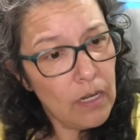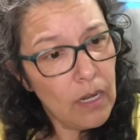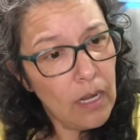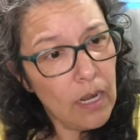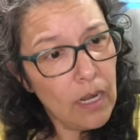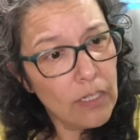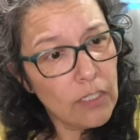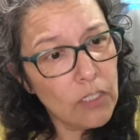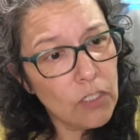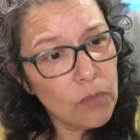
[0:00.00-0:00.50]

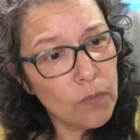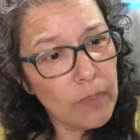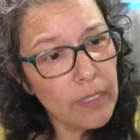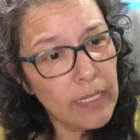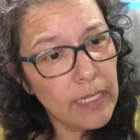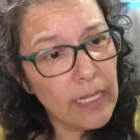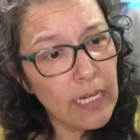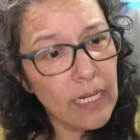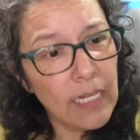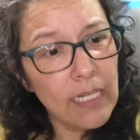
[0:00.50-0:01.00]
I just want to
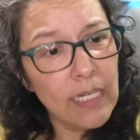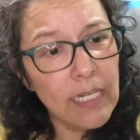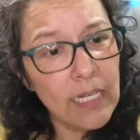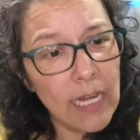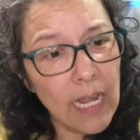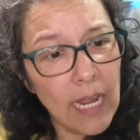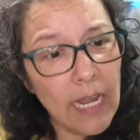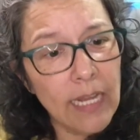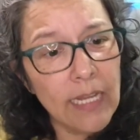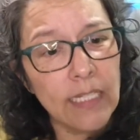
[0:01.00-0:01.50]
get a
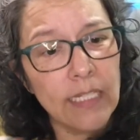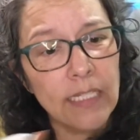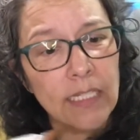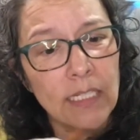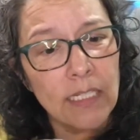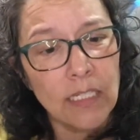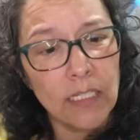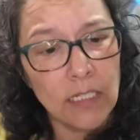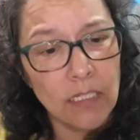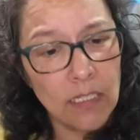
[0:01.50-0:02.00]

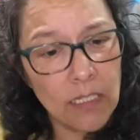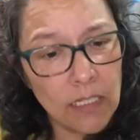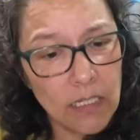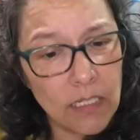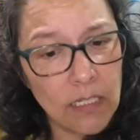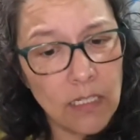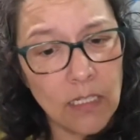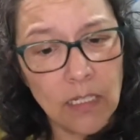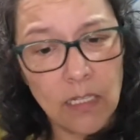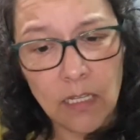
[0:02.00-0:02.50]
nice
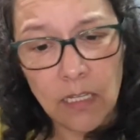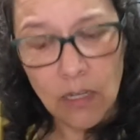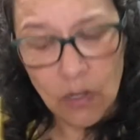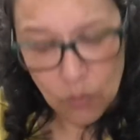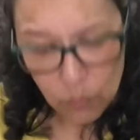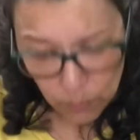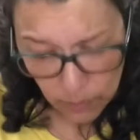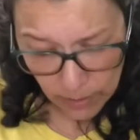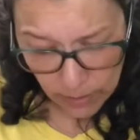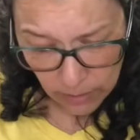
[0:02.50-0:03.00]

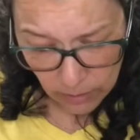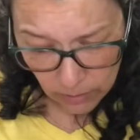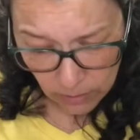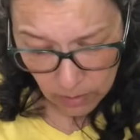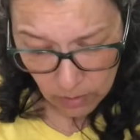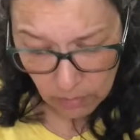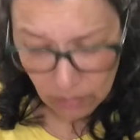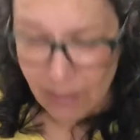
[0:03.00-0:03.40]
regular coat,